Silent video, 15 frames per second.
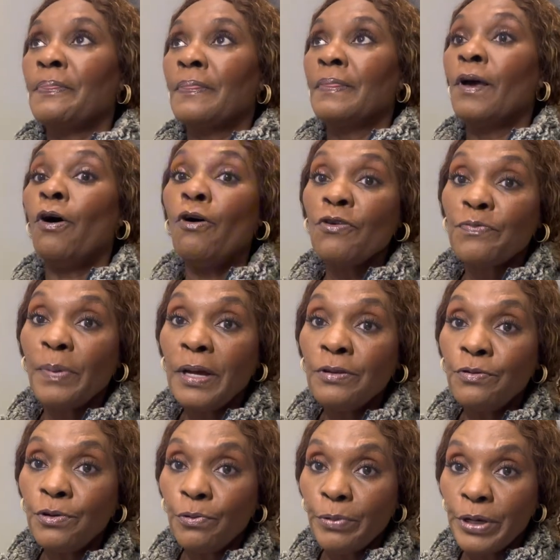husband to
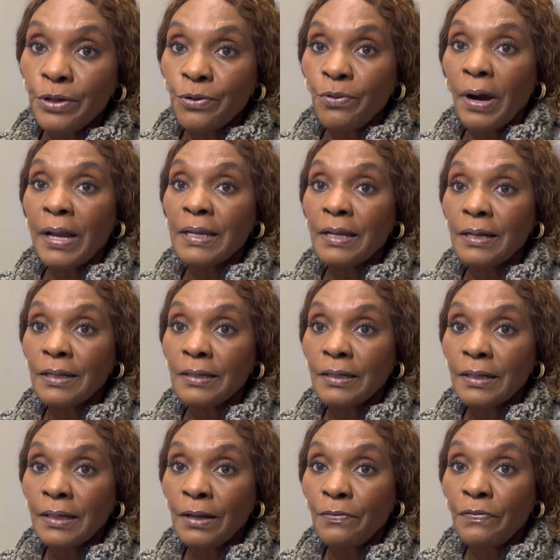the widow and
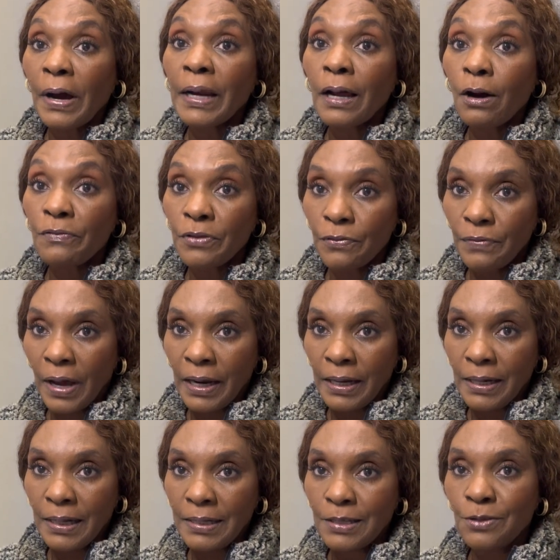the father of the
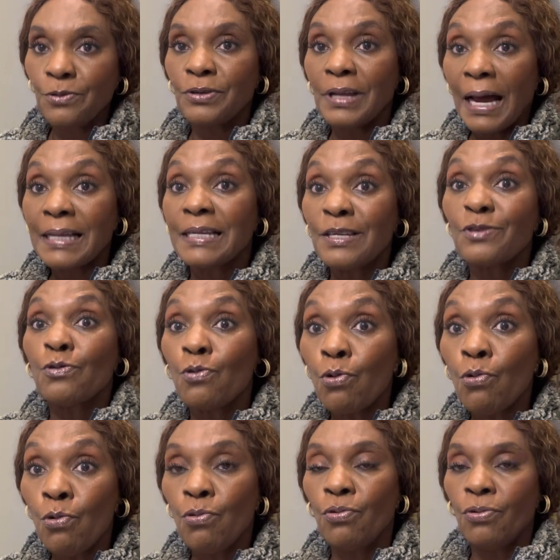fatherless. So that is
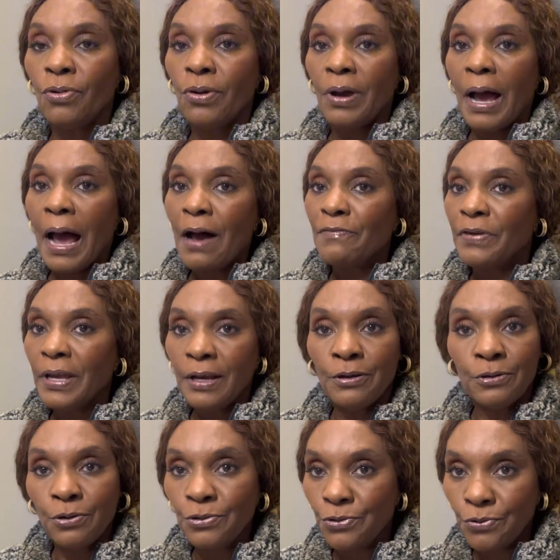who I've held
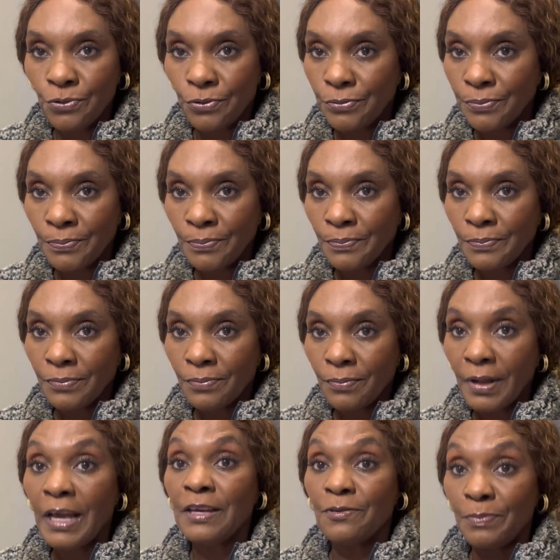on to,
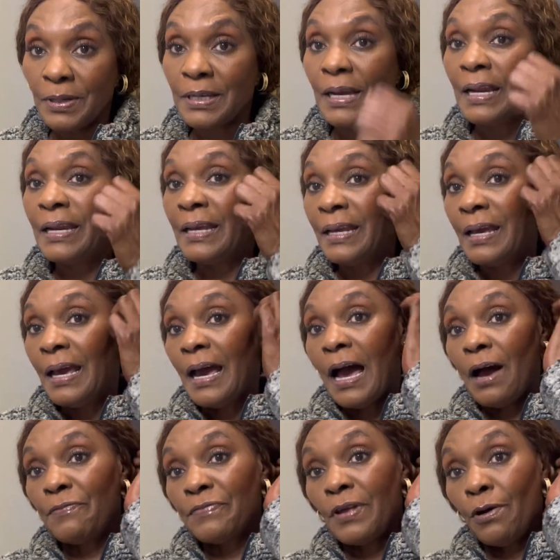especially
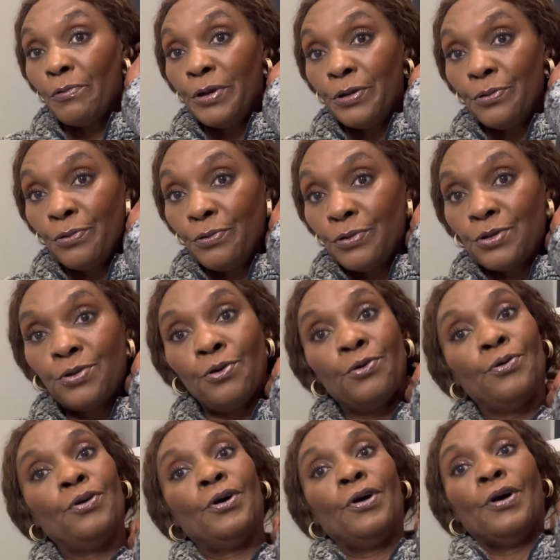after widowhood.
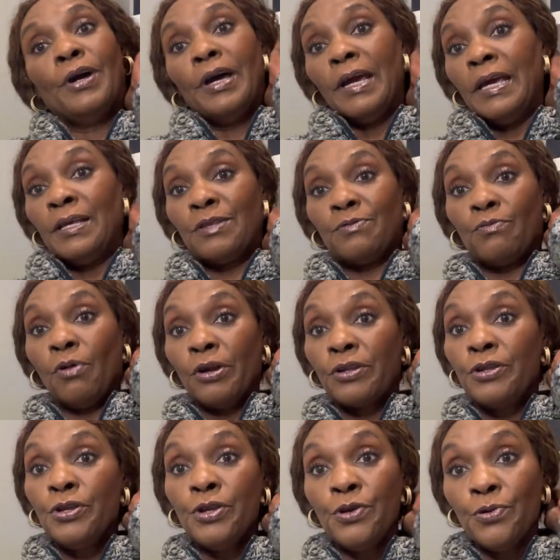So it's not
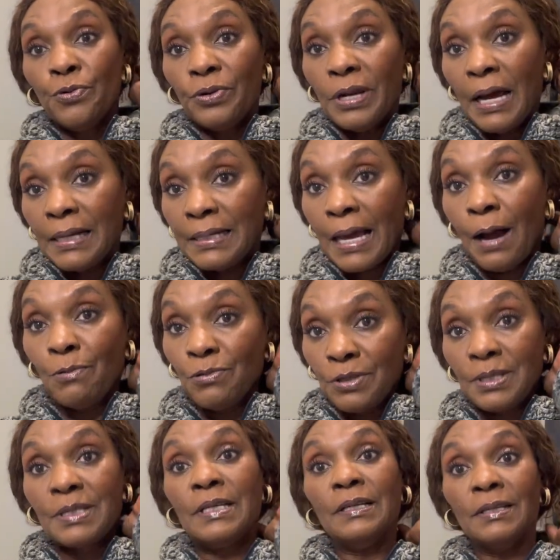new that I was
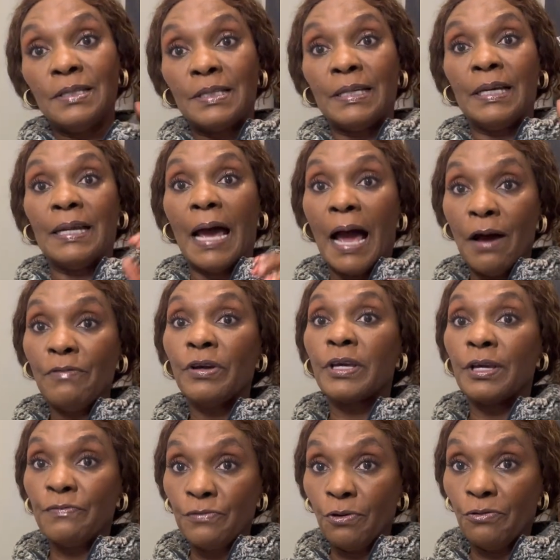still seeing. I have a
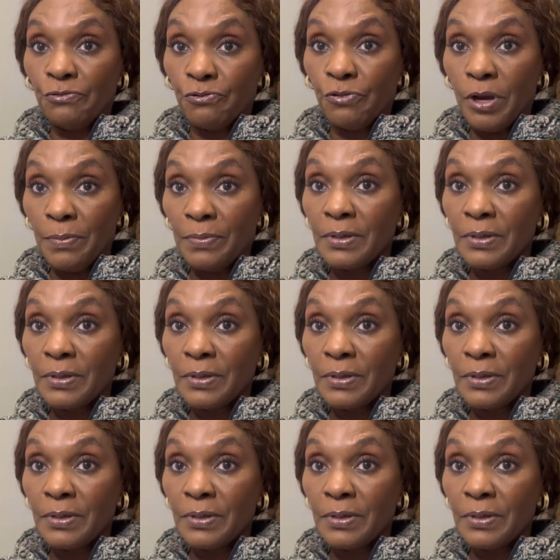gift of dreams